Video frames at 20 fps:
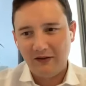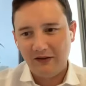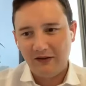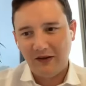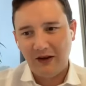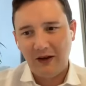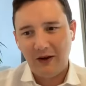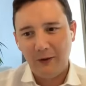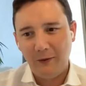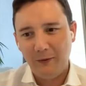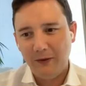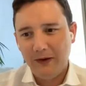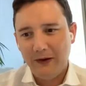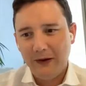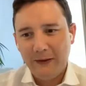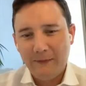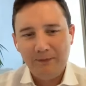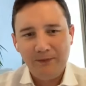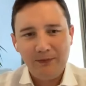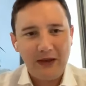So
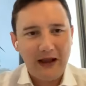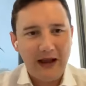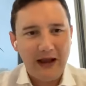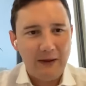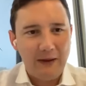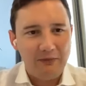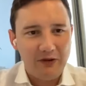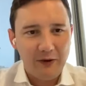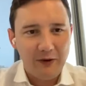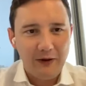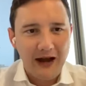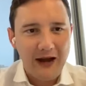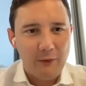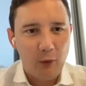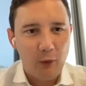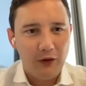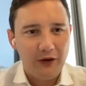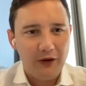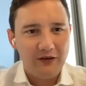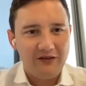absolutely,
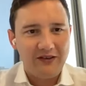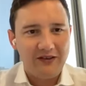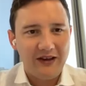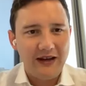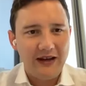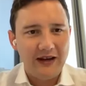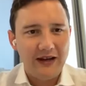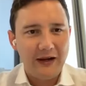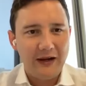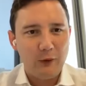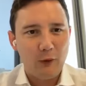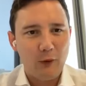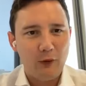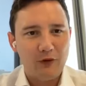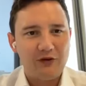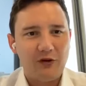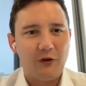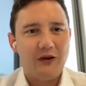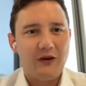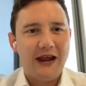anyone that's thinking or
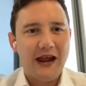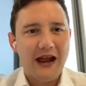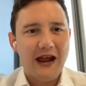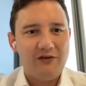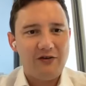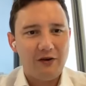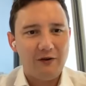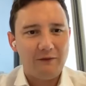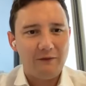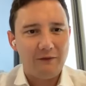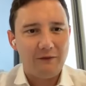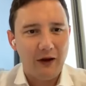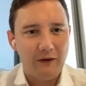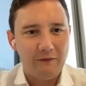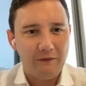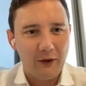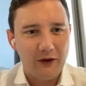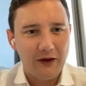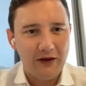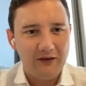is on the edge of
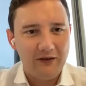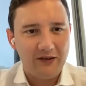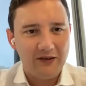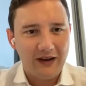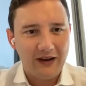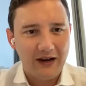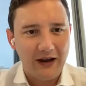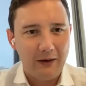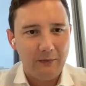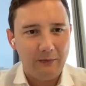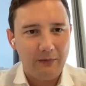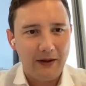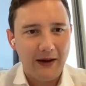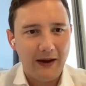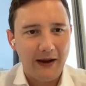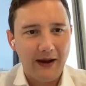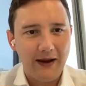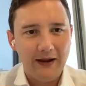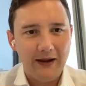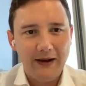looking to set up
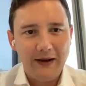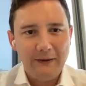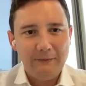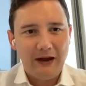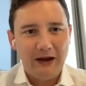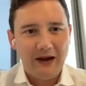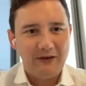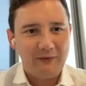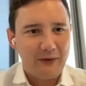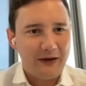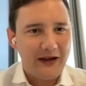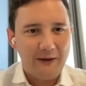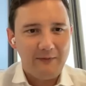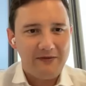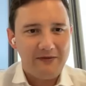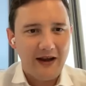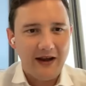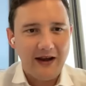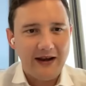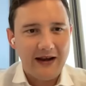here, as we
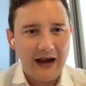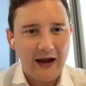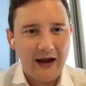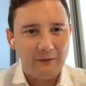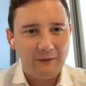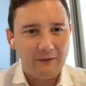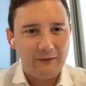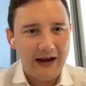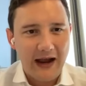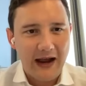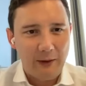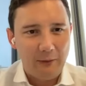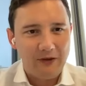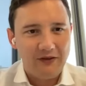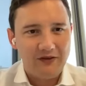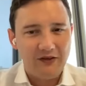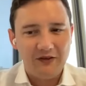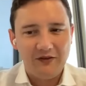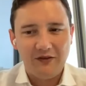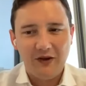keep saying, now
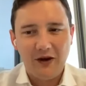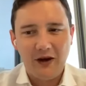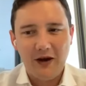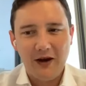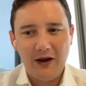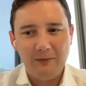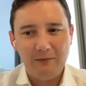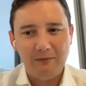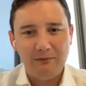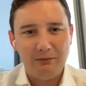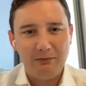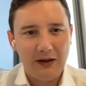is the time.